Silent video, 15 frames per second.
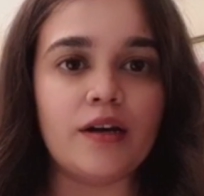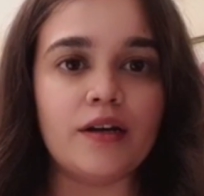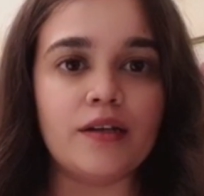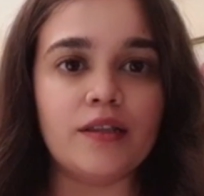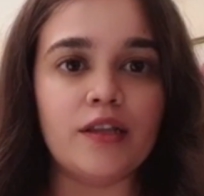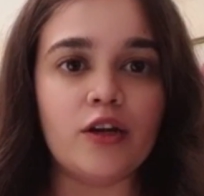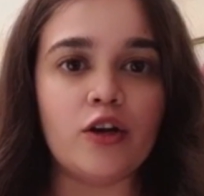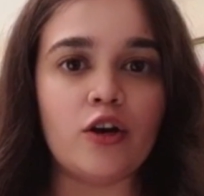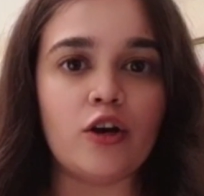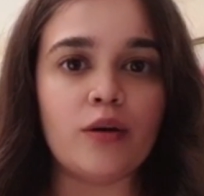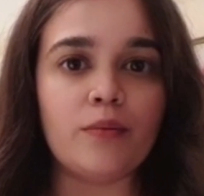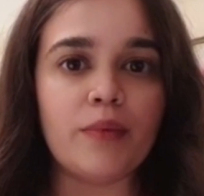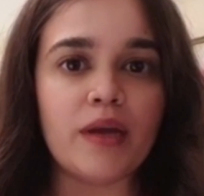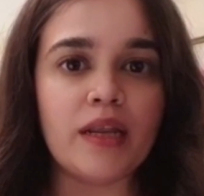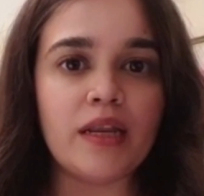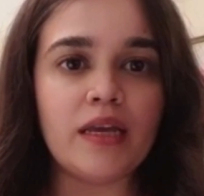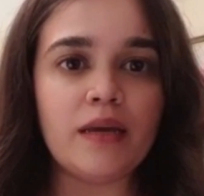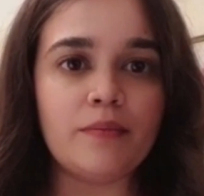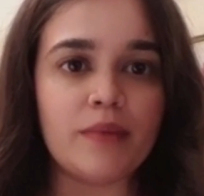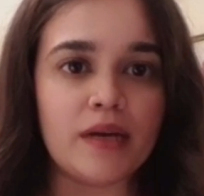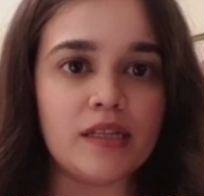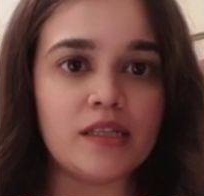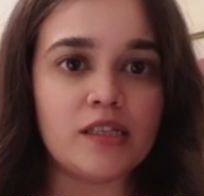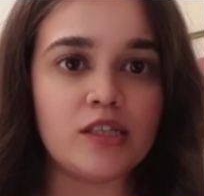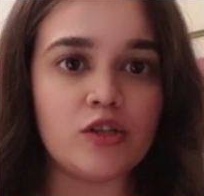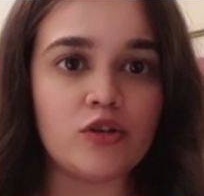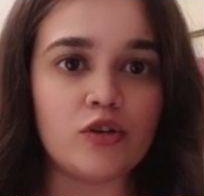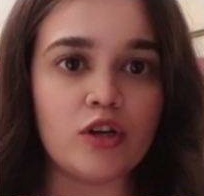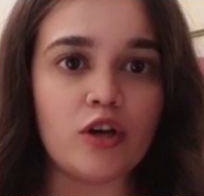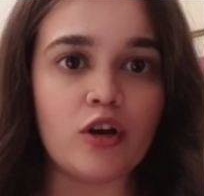There are many myths
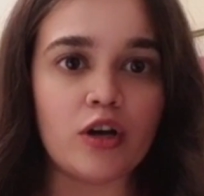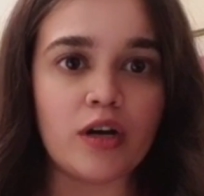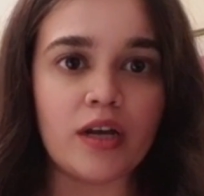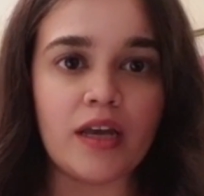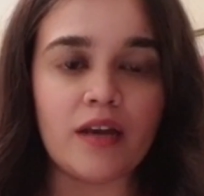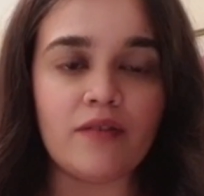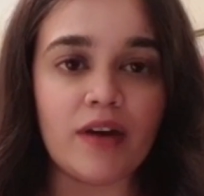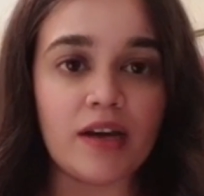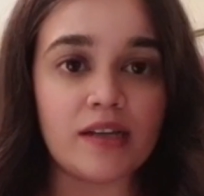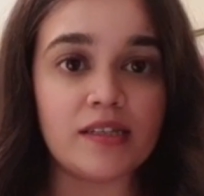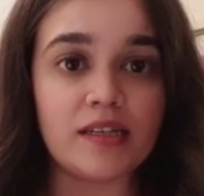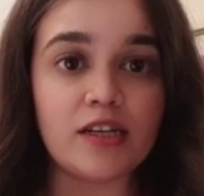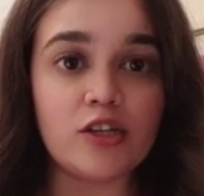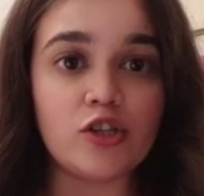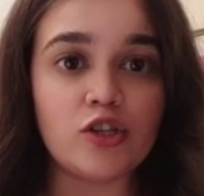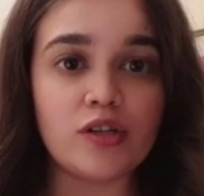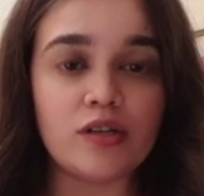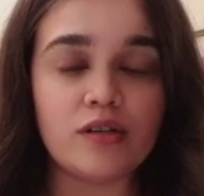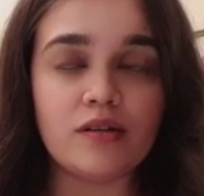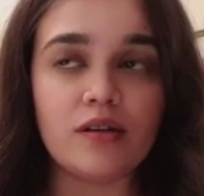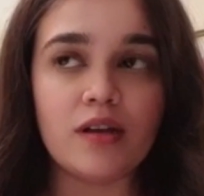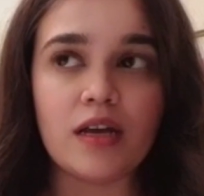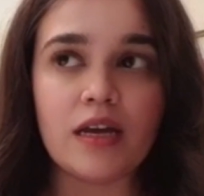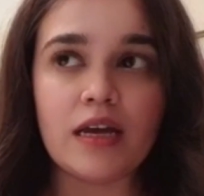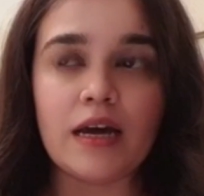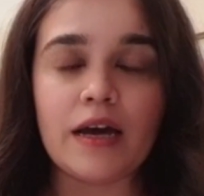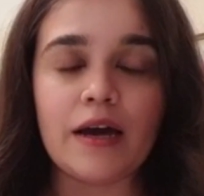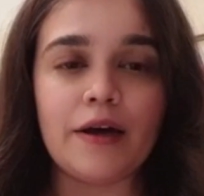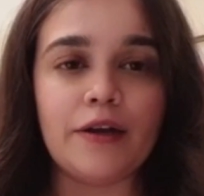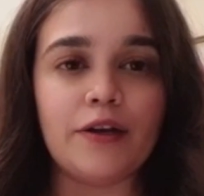regarding vaccination.
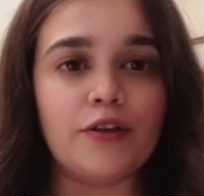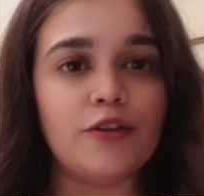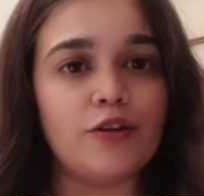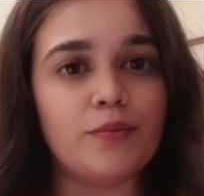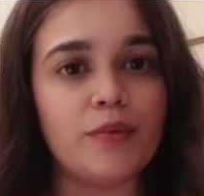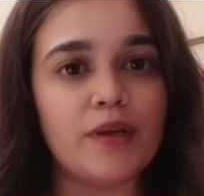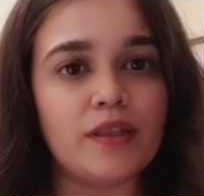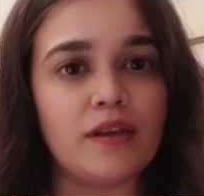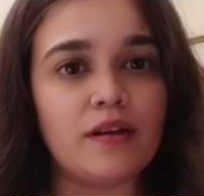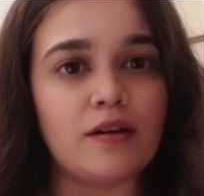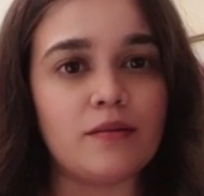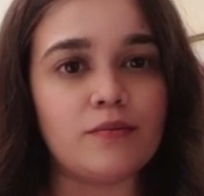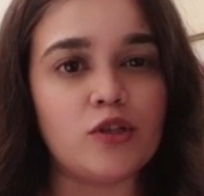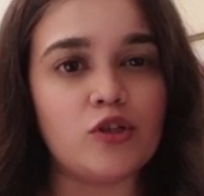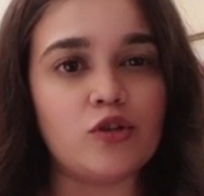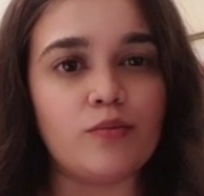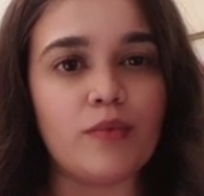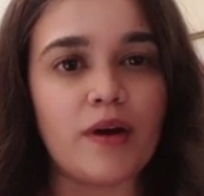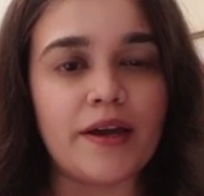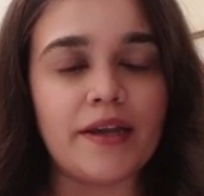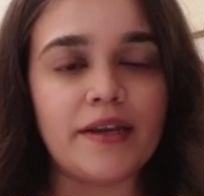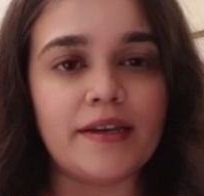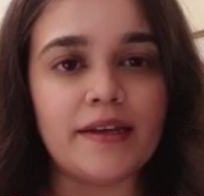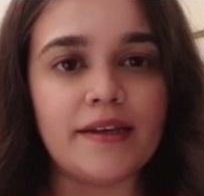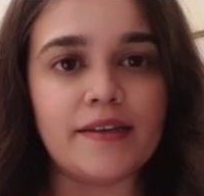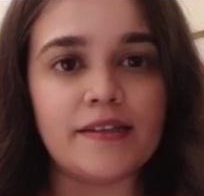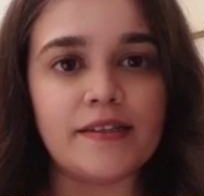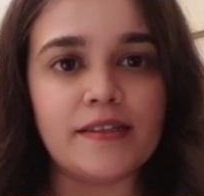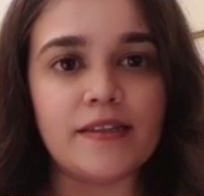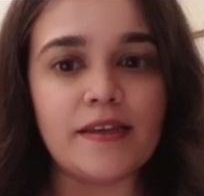Another myth that comes to mind
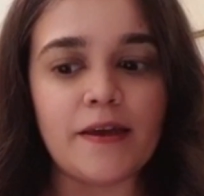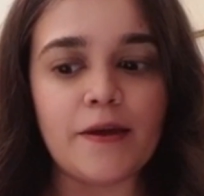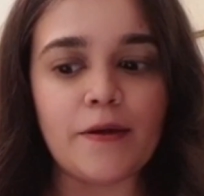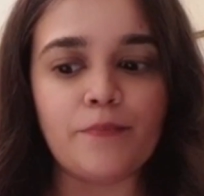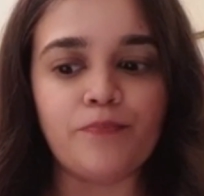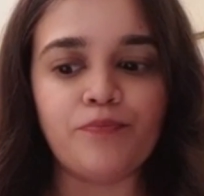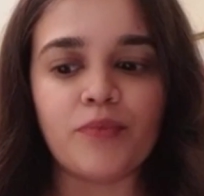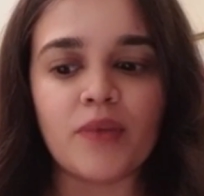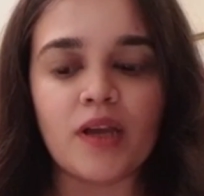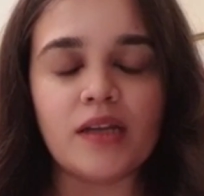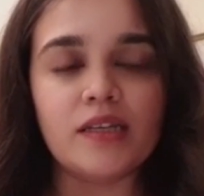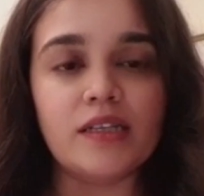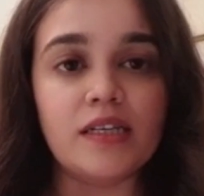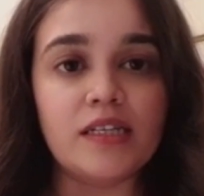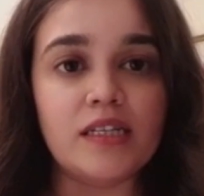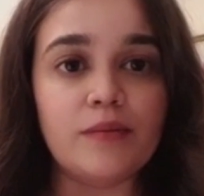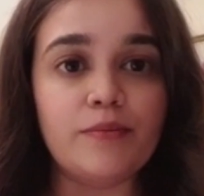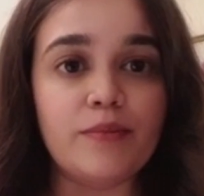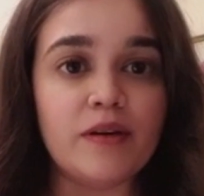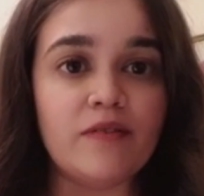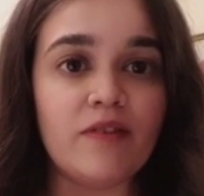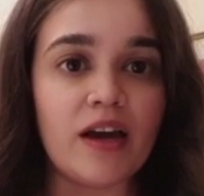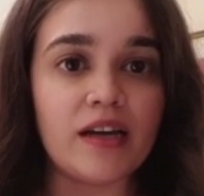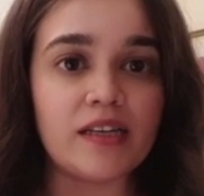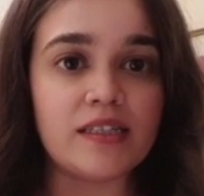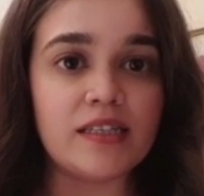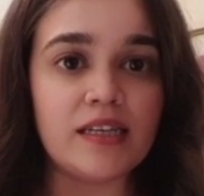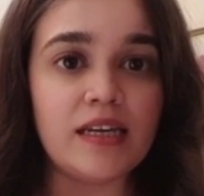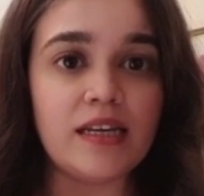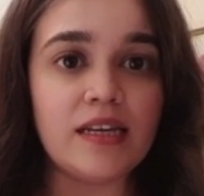is the DTP
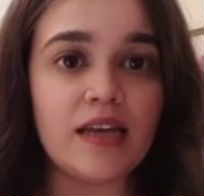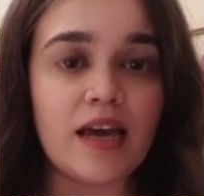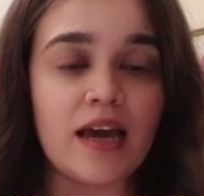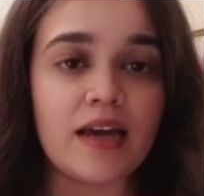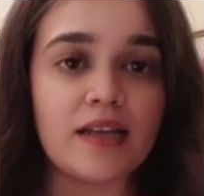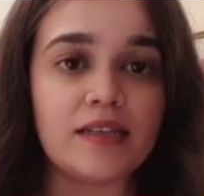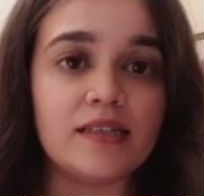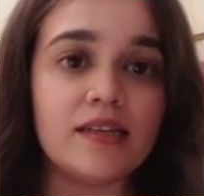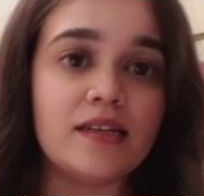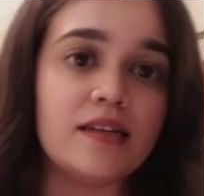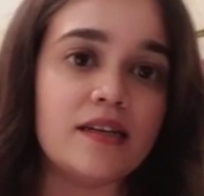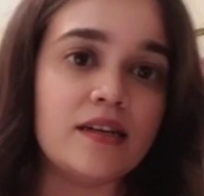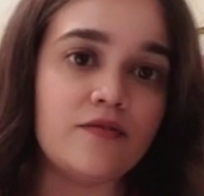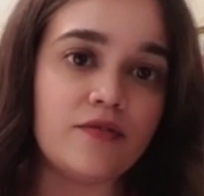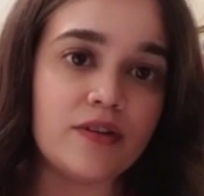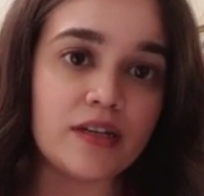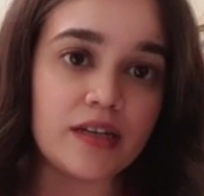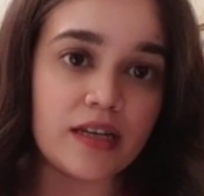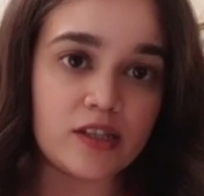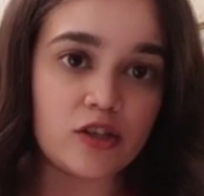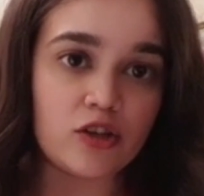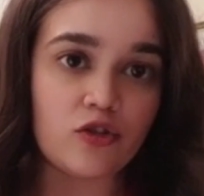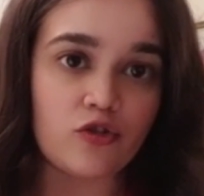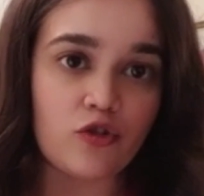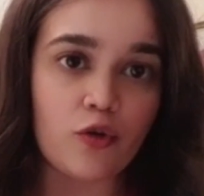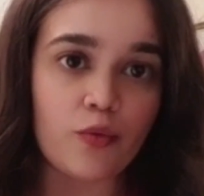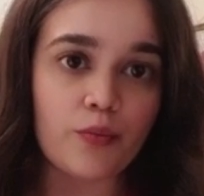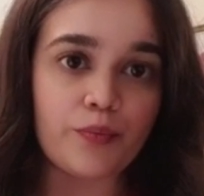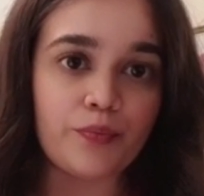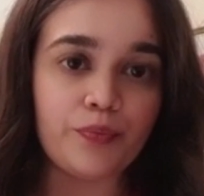vaccine and sudden infant death
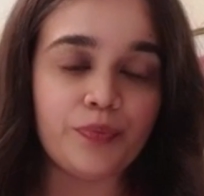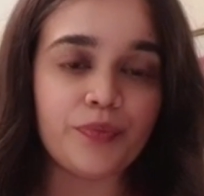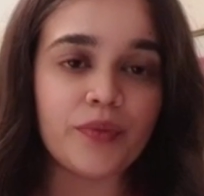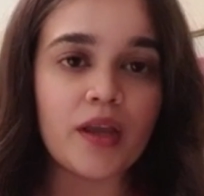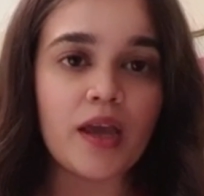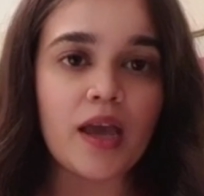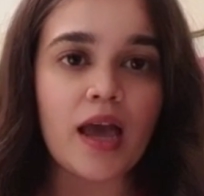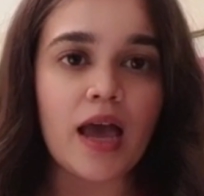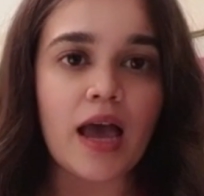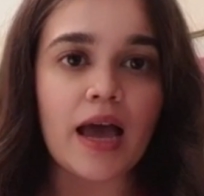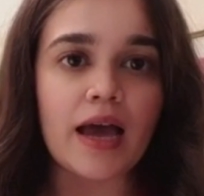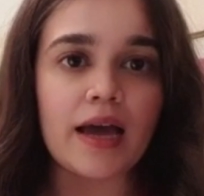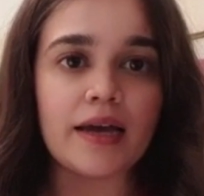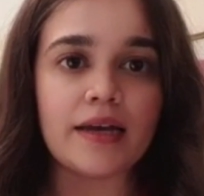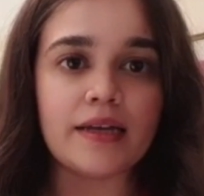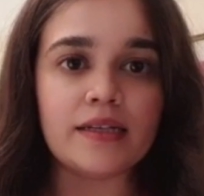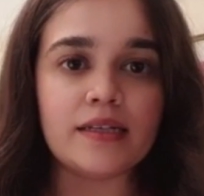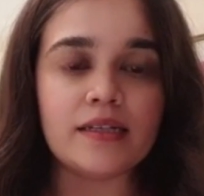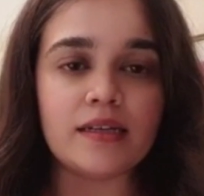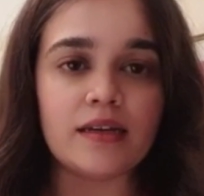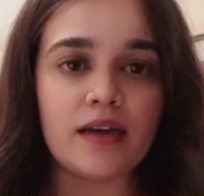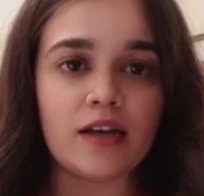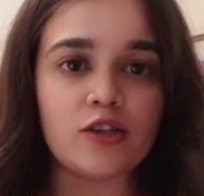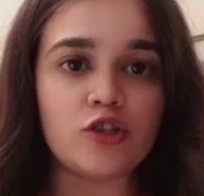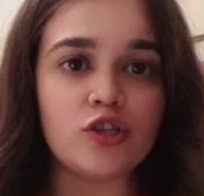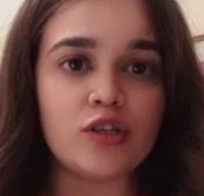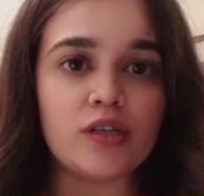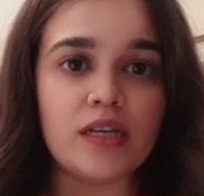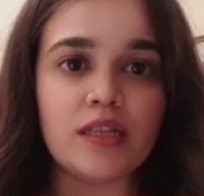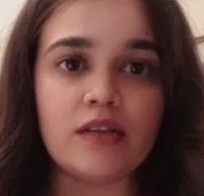syndrome, and
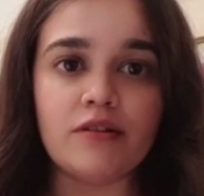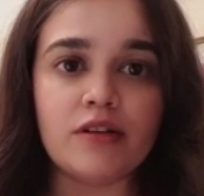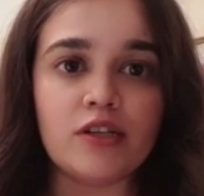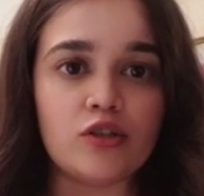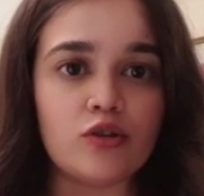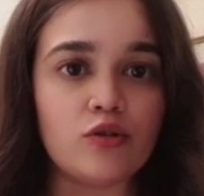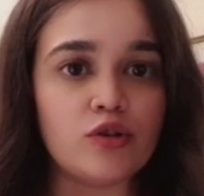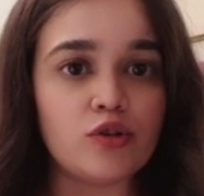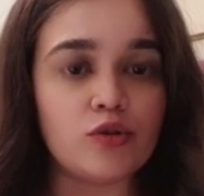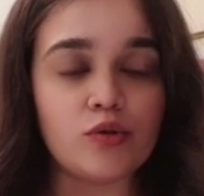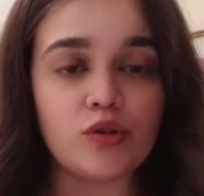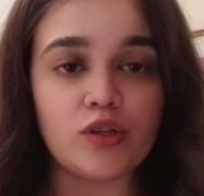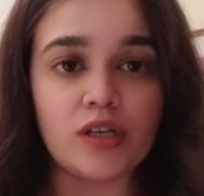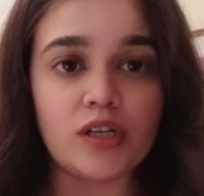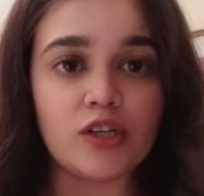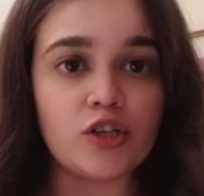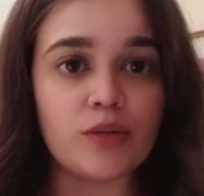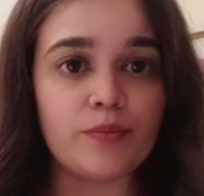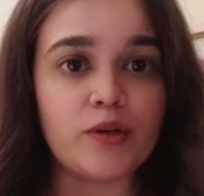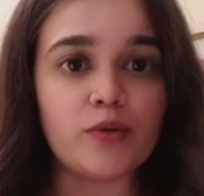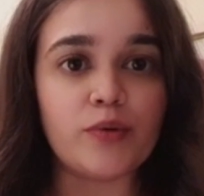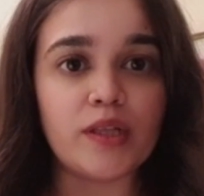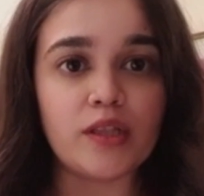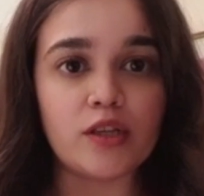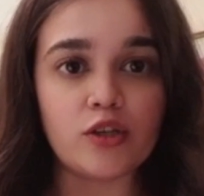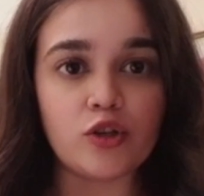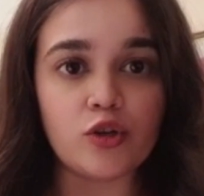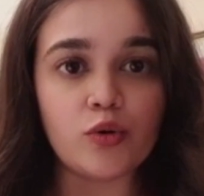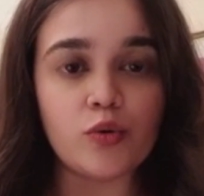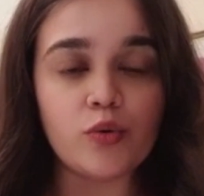actually there is no association between the
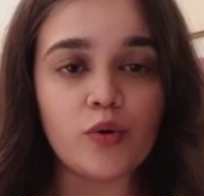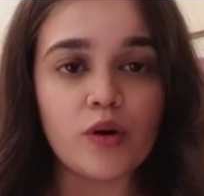two.